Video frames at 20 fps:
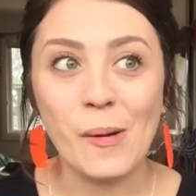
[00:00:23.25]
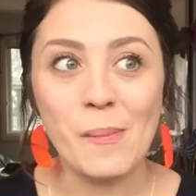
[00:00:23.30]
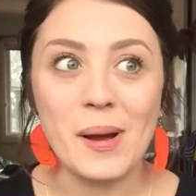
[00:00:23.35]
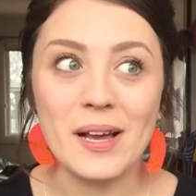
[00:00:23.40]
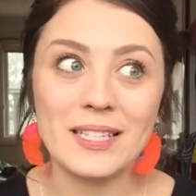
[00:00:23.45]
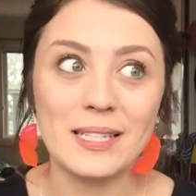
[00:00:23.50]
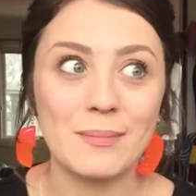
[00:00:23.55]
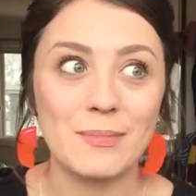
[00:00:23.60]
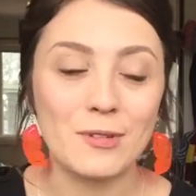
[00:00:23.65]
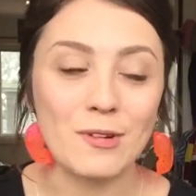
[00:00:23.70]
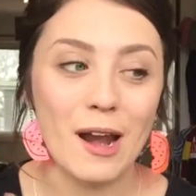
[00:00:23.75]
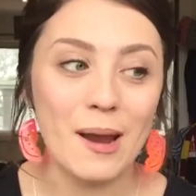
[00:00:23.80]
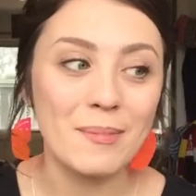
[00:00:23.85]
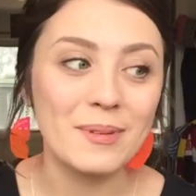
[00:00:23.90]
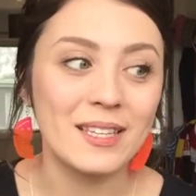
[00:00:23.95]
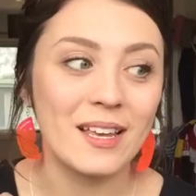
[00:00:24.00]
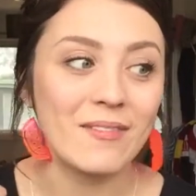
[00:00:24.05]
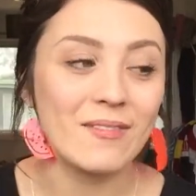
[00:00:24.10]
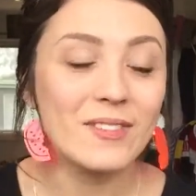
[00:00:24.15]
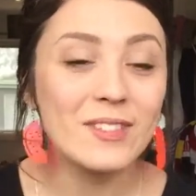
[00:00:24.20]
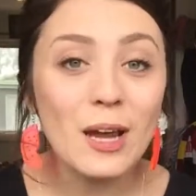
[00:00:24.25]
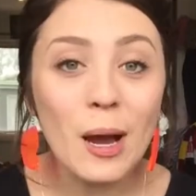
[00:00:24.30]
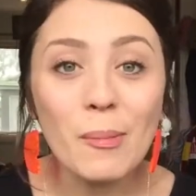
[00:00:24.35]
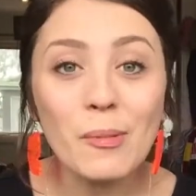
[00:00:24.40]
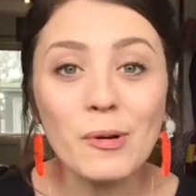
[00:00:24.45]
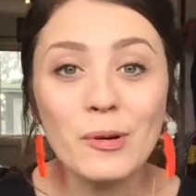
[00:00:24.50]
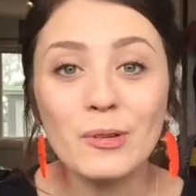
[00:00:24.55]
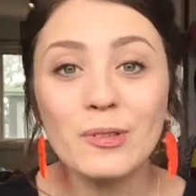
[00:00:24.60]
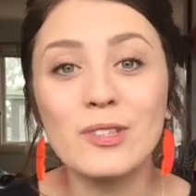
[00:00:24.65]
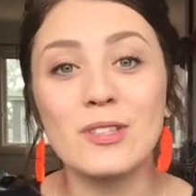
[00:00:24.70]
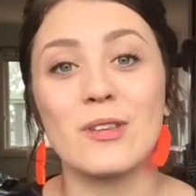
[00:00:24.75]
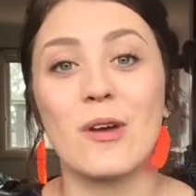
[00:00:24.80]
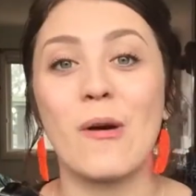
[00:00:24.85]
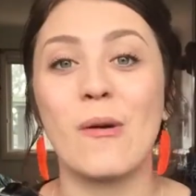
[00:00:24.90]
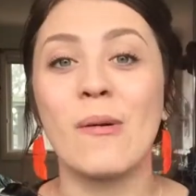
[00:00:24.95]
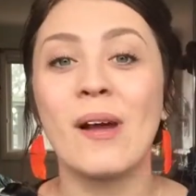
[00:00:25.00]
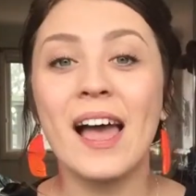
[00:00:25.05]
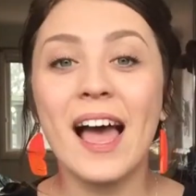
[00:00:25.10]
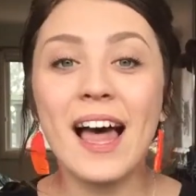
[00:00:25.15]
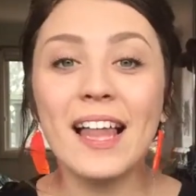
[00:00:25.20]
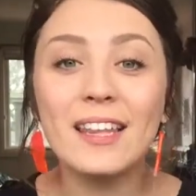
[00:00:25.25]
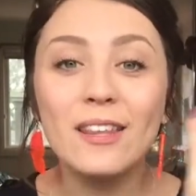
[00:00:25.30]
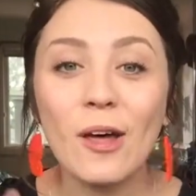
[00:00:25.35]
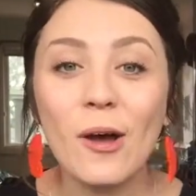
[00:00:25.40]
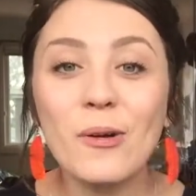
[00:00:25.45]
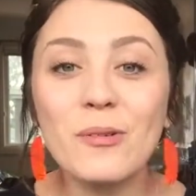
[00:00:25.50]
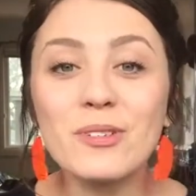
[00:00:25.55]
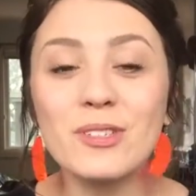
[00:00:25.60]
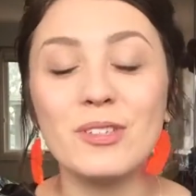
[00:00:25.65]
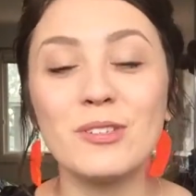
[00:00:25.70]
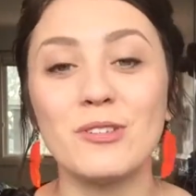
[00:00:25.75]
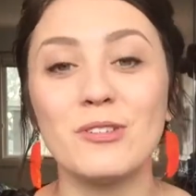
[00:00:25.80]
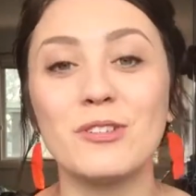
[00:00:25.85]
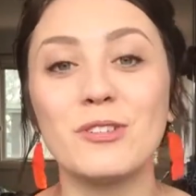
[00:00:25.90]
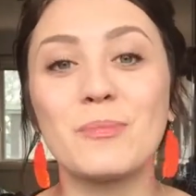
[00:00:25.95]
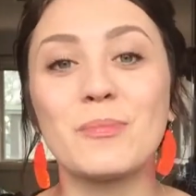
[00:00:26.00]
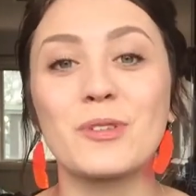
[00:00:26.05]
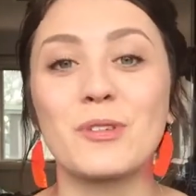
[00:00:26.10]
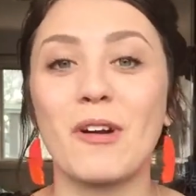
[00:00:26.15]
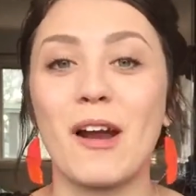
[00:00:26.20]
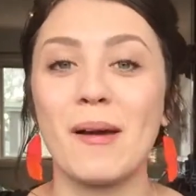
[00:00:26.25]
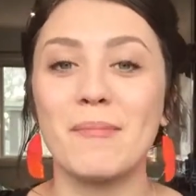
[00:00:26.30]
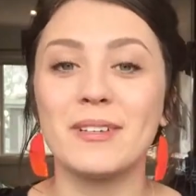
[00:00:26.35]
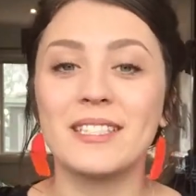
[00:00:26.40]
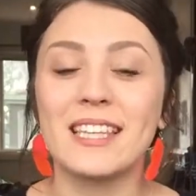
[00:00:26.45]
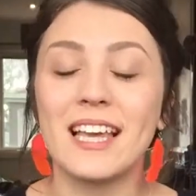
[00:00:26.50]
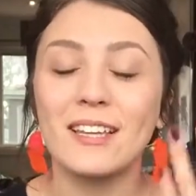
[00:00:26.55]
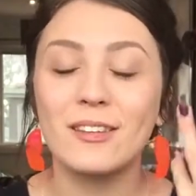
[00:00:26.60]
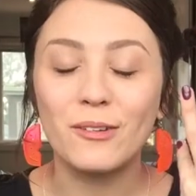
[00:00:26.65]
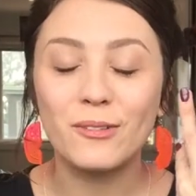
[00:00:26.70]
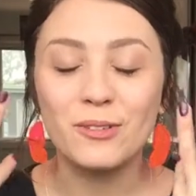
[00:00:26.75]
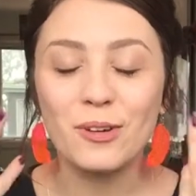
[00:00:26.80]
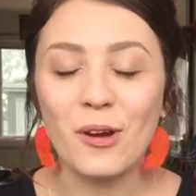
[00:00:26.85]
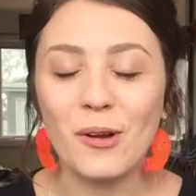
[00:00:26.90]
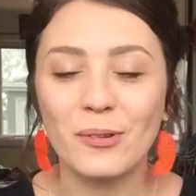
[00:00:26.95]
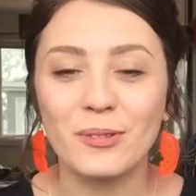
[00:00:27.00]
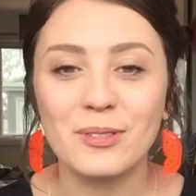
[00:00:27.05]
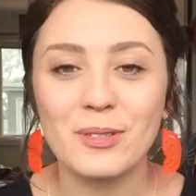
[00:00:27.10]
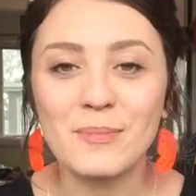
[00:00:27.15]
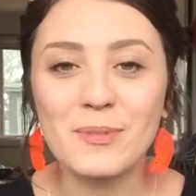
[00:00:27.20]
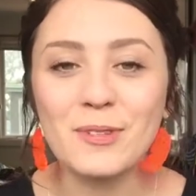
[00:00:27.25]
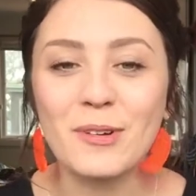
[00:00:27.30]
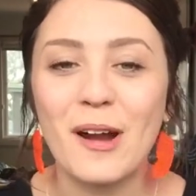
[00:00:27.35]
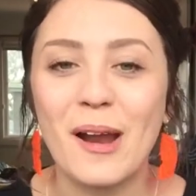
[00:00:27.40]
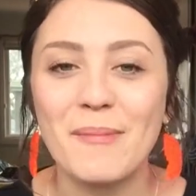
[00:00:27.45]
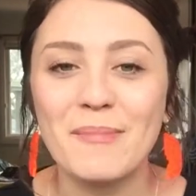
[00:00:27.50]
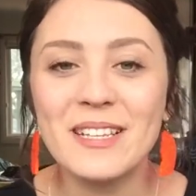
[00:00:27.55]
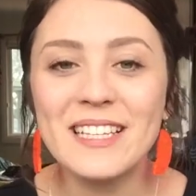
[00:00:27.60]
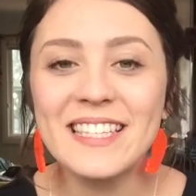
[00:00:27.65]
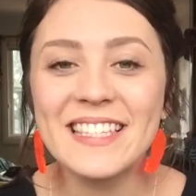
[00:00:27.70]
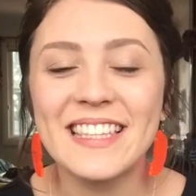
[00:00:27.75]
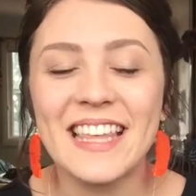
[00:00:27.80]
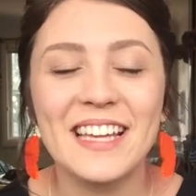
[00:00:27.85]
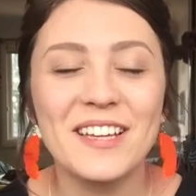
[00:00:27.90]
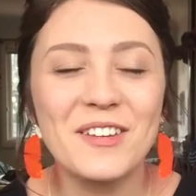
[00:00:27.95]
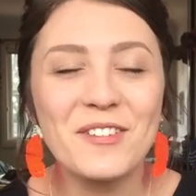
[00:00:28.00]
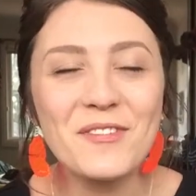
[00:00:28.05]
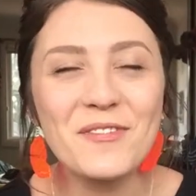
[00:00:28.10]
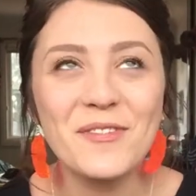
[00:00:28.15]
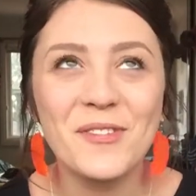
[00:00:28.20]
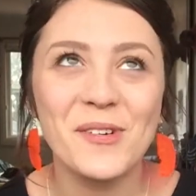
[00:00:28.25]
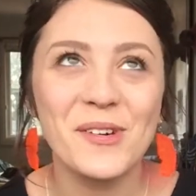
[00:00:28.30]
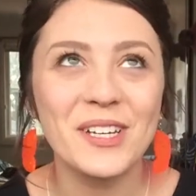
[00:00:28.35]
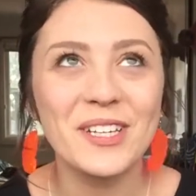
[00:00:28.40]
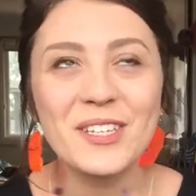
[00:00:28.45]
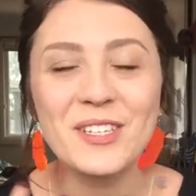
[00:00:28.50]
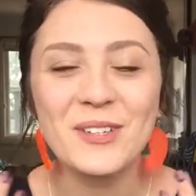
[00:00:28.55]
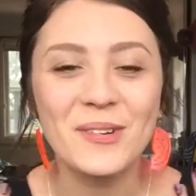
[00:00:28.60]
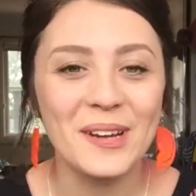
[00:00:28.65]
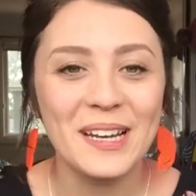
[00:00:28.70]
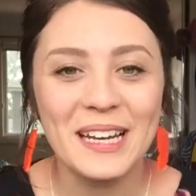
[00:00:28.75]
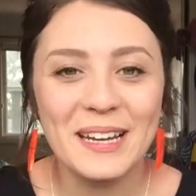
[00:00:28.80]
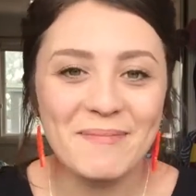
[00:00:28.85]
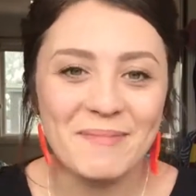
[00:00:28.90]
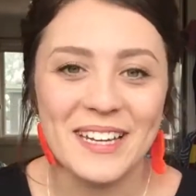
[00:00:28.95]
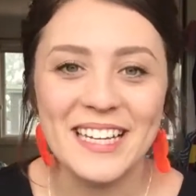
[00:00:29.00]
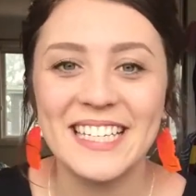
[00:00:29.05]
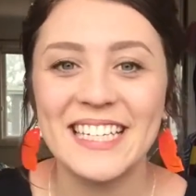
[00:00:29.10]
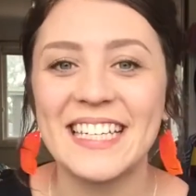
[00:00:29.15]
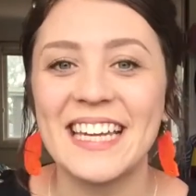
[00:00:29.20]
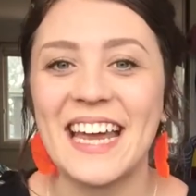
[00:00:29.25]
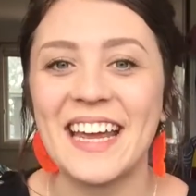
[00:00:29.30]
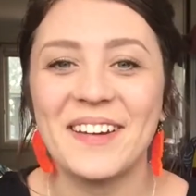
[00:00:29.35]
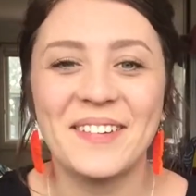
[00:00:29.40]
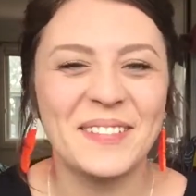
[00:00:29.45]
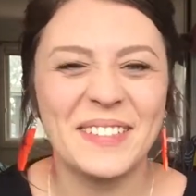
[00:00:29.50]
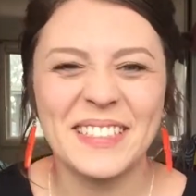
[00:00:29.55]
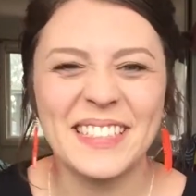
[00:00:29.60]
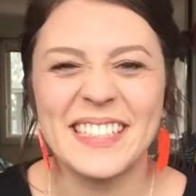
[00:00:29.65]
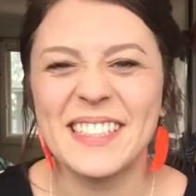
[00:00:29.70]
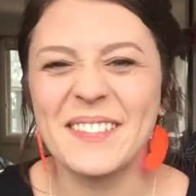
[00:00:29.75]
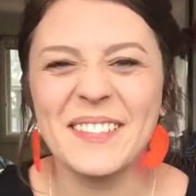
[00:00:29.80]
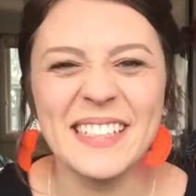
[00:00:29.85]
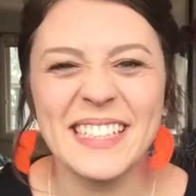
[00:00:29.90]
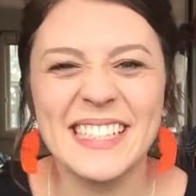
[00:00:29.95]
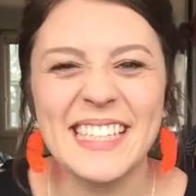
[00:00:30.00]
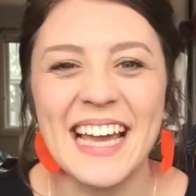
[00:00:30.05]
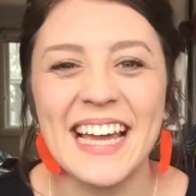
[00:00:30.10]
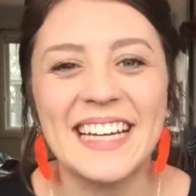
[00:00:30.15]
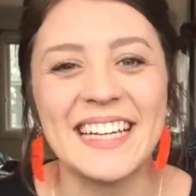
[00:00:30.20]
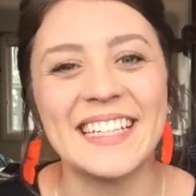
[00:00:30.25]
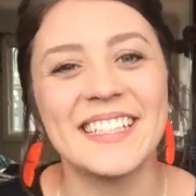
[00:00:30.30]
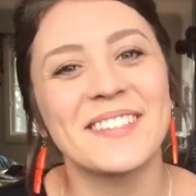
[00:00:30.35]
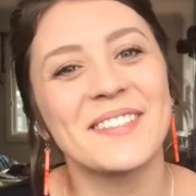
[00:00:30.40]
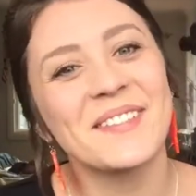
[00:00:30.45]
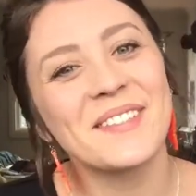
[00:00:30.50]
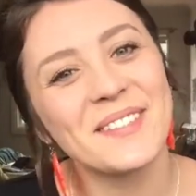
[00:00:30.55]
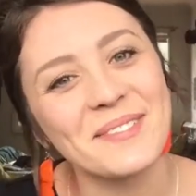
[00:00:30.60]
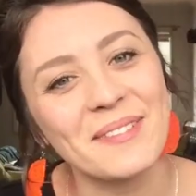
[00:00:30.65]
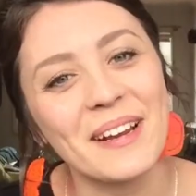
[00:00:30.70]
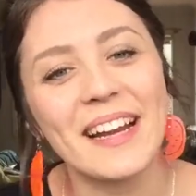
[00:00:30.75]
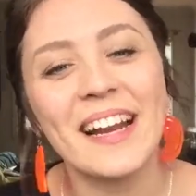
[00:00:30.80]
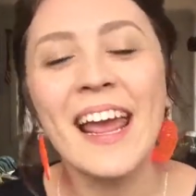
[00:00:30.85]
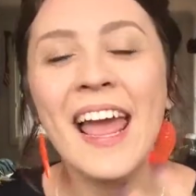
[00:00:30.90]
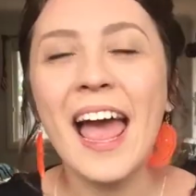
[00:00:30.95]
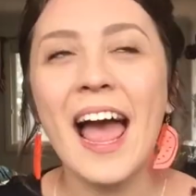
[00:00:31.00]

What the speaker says: My subscribers have doubled, so hello to new subscribers, hello to old subscribers. Thank you for joining me today. Oh, it's so exciting, so sweet.